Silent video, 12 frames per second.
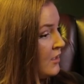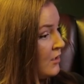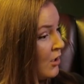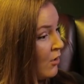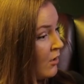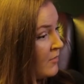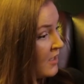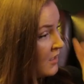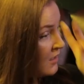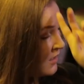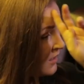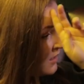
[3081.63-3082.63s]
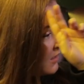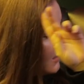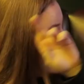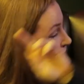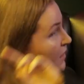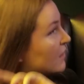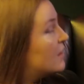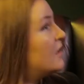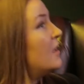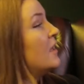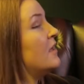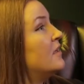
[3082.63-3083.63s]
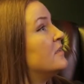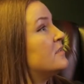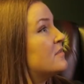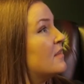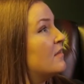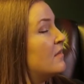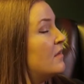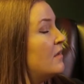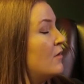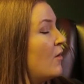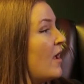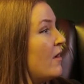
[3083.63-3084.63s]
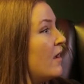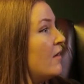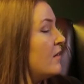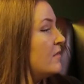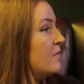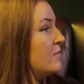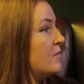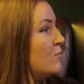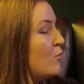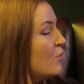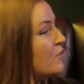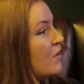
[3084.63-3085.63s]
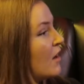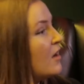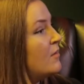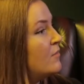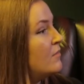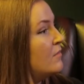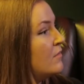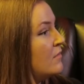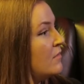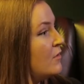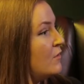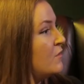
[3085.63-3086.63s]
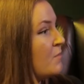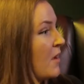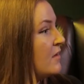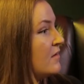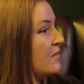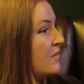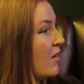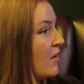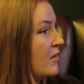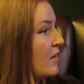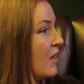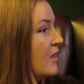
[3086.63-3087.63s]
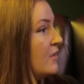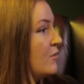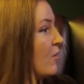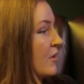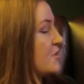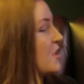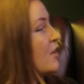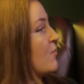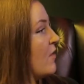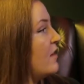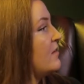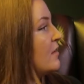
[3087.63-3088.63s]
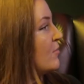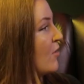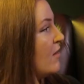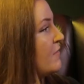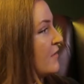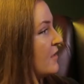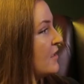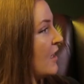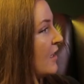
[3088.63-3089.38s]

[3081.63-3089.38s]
You know, I mean, It is the, you know, the more time you spend online, you are generating profit.